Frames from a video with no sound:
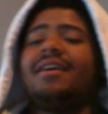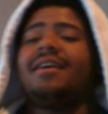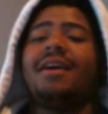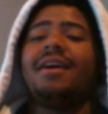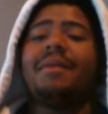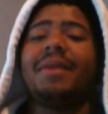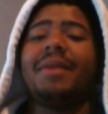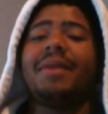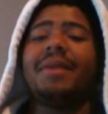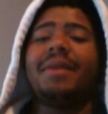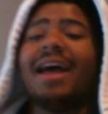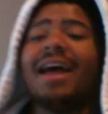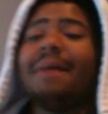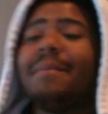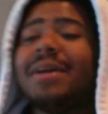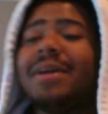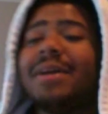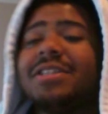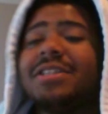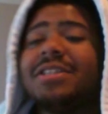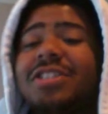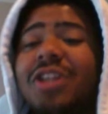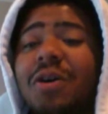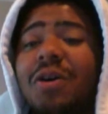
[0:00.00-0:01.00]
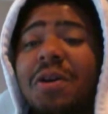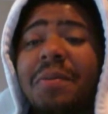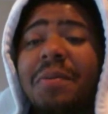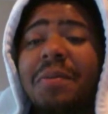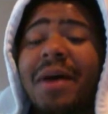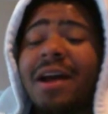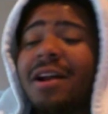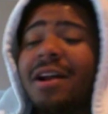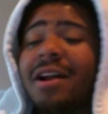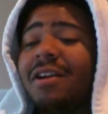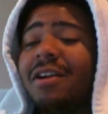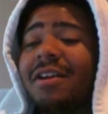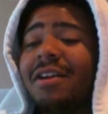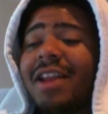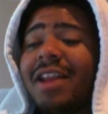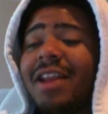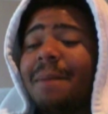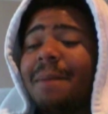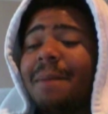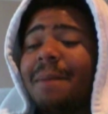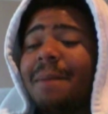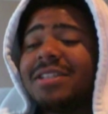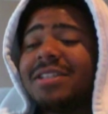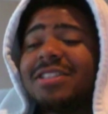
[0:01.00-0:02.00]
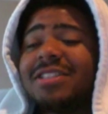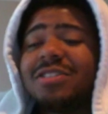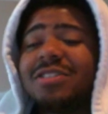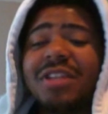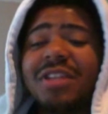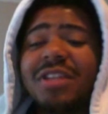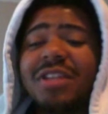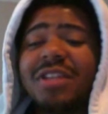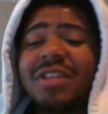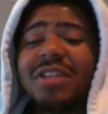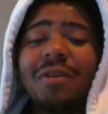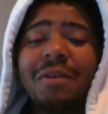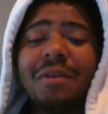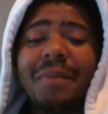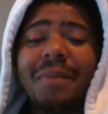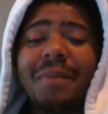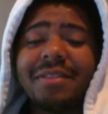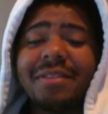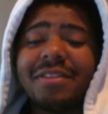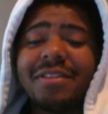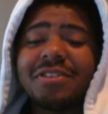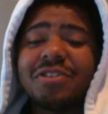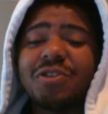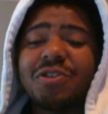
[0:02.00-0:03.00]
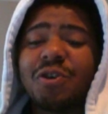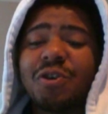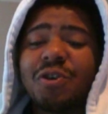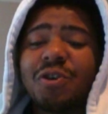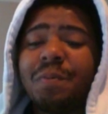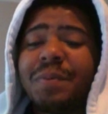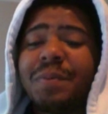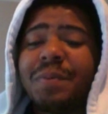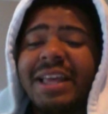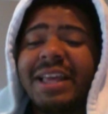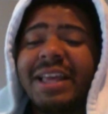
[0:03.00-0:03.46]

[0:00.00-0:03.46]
I mean, not much is known about her, not much is really known about this group,